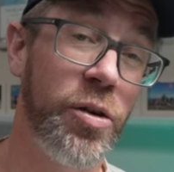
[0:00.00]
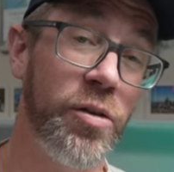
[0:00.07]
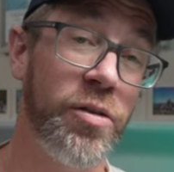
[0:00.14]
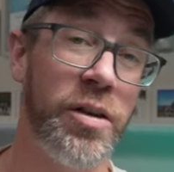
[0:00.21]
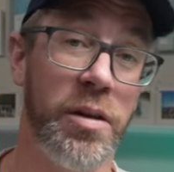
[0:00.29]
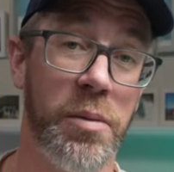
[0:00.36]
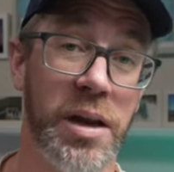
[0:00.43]

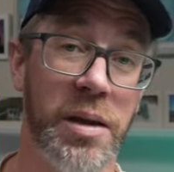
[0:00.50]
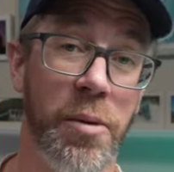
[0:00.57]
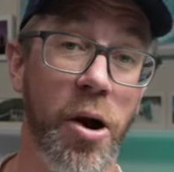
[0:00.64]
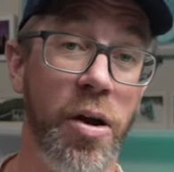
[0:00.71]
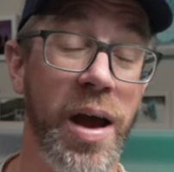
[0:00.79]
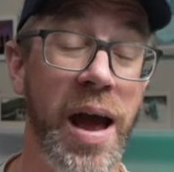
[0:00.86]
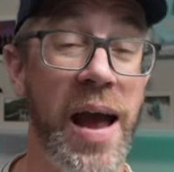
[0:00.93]
using the
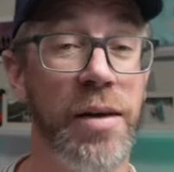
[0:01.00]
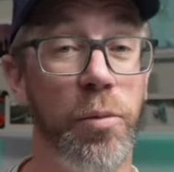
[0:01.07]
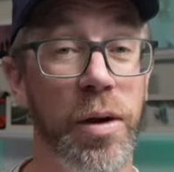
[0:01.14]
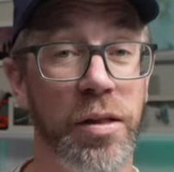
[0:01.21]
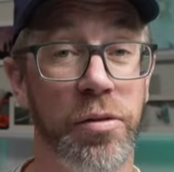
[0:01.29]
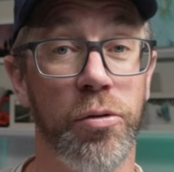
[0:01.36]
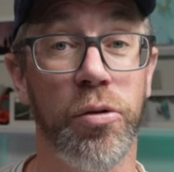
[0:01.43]
Minimo, and
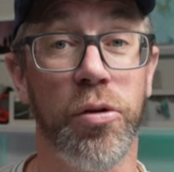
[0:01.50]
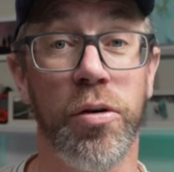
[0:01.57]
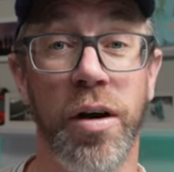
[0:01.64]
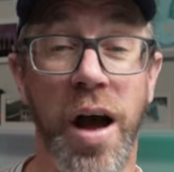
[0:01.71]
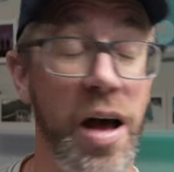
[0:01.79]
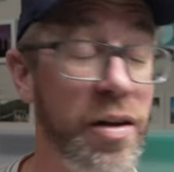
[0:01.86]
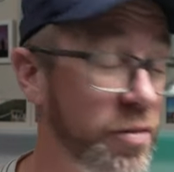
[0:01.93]
went through
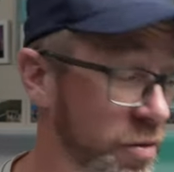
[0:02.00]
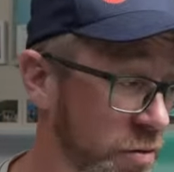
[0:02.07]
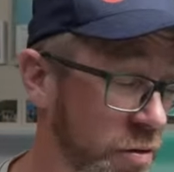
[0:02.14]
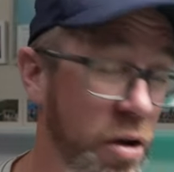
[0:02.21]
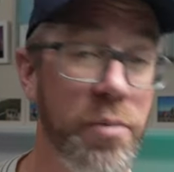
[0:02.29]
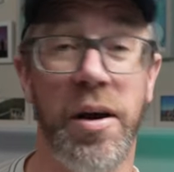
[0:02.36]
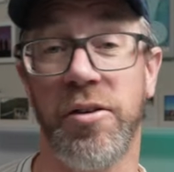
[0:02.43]

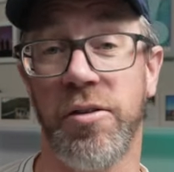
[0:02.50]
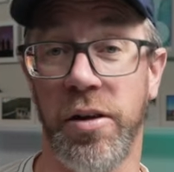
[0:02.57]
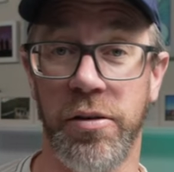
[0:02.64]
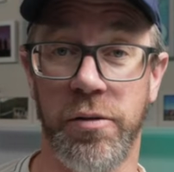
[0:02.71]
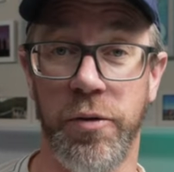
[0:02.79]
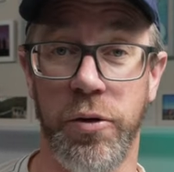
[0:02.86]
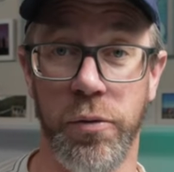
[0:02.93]
so much
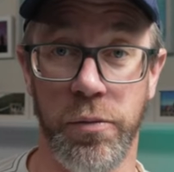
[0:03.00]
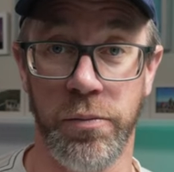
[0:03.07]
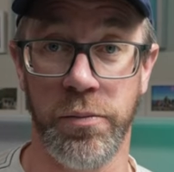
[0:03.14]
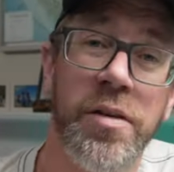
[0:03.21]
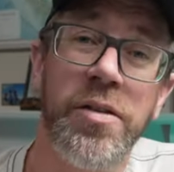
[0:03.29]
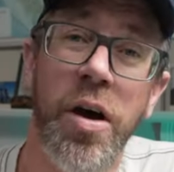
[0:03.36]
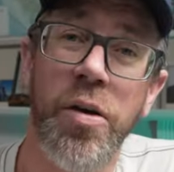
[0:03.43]
less fuel.
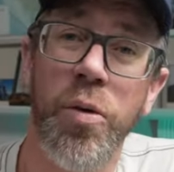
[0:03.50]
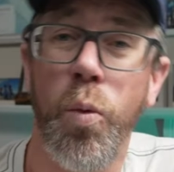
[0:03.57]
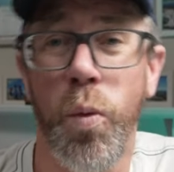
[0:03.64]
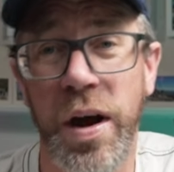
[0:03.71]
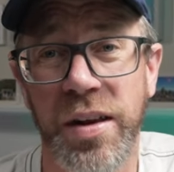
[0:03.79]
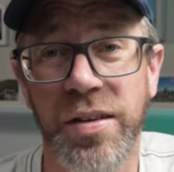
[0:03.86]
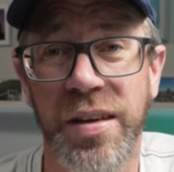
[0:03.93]
So
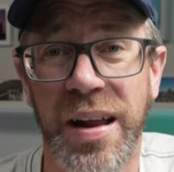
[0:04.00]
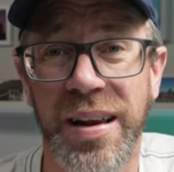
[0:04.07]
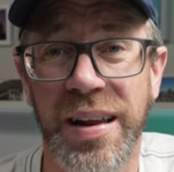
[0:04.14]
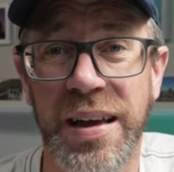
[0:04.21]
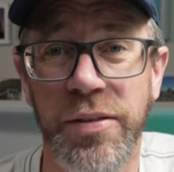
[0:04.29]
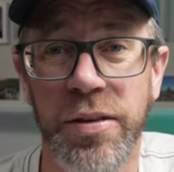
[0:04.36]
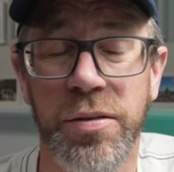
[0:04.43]
where does that
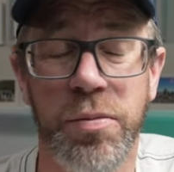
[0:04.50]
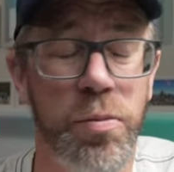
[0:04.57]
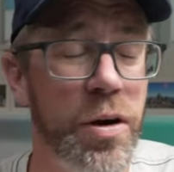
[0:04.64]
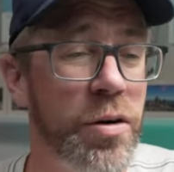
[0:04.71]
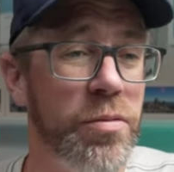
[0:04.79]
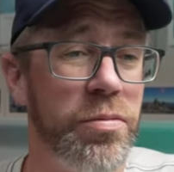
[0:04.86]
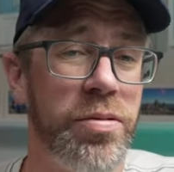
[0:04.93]
leave us?
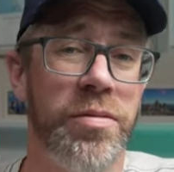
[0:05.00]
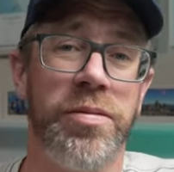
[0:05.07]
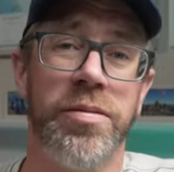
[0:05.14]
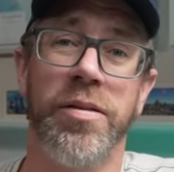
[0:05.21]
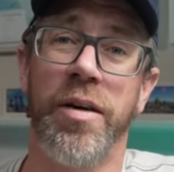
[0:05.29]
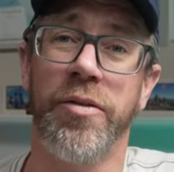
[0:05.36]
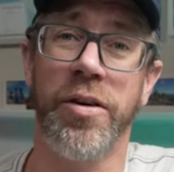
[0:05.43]
Well,
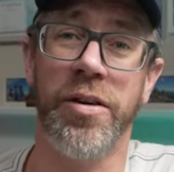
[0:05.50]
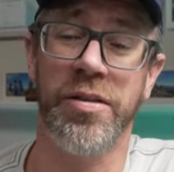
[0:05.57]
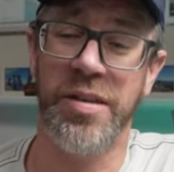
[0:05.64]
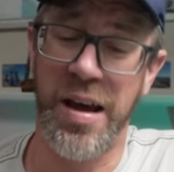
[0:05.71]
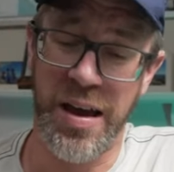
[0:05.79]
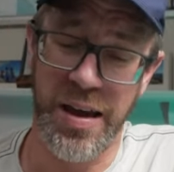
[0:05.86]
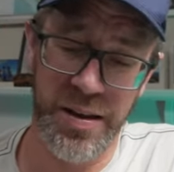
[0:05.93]
I've got to
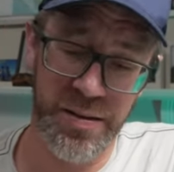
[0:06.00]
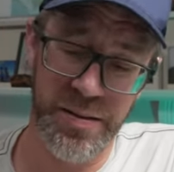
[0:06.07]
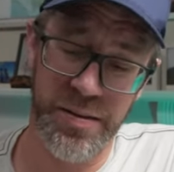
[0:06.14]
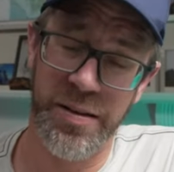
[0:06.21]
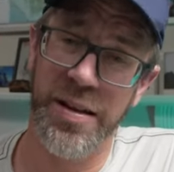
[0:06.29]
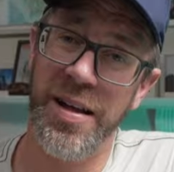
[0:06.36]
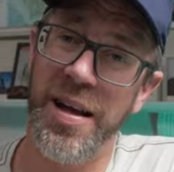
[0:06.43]
say,
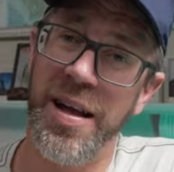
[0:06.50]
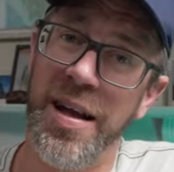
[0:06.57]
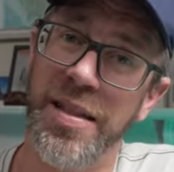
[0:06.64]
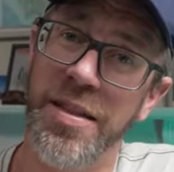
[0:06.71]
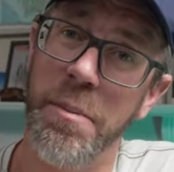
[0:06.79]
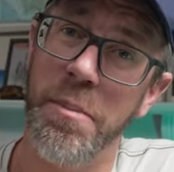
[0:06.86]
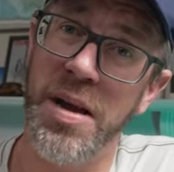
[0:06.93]

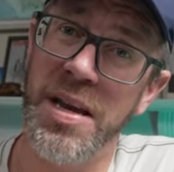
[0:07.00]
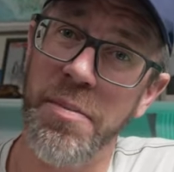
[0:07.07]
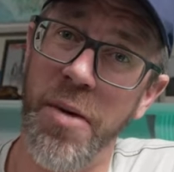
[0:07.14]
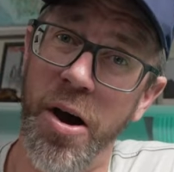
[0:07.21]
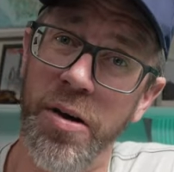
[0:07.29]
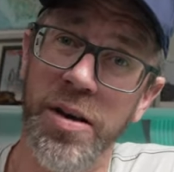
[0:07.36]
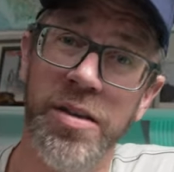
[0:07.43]
the
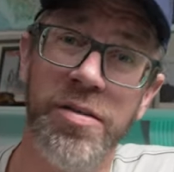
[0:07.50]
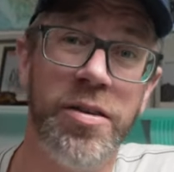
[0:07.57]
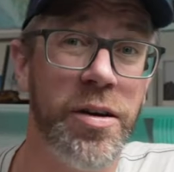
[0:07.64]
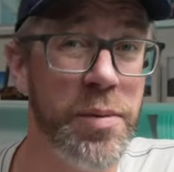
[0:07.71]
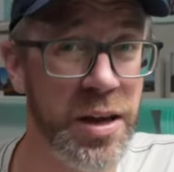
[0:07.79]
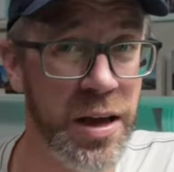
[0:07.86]
Minimo is going to be